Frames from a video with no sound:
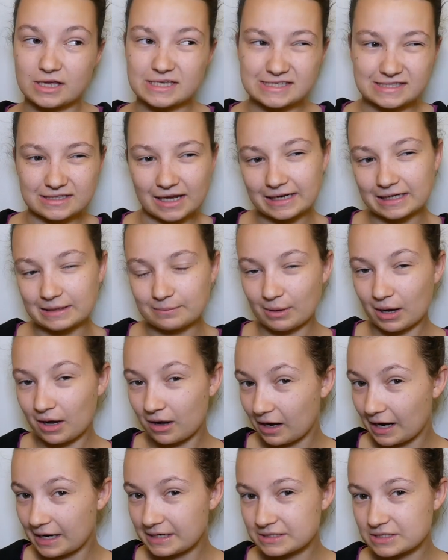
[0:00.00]
slightly
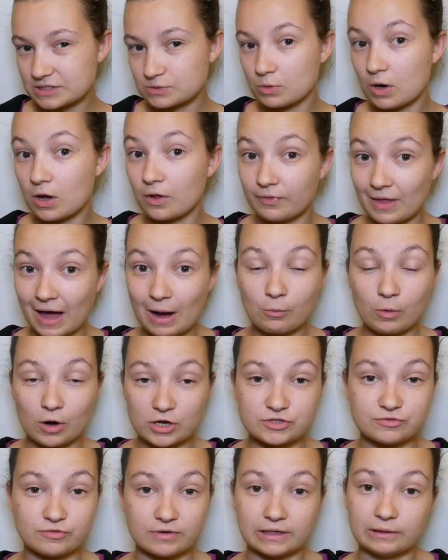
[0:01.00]
behind as well, that
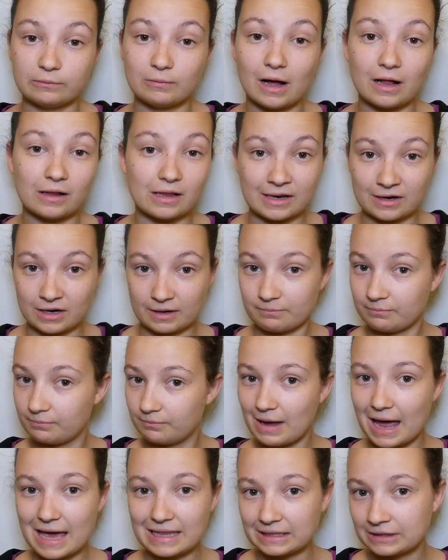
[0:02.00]
worked really well, and I
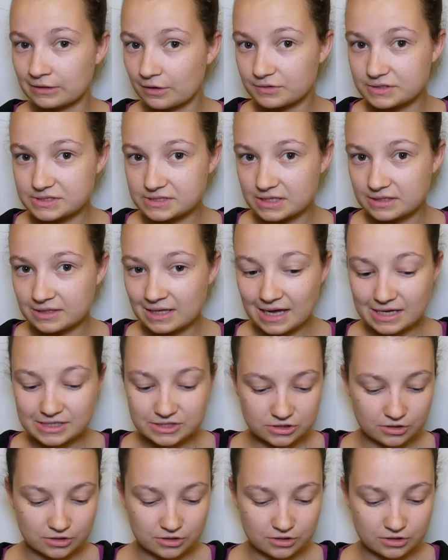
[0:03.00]
barely noticed it there.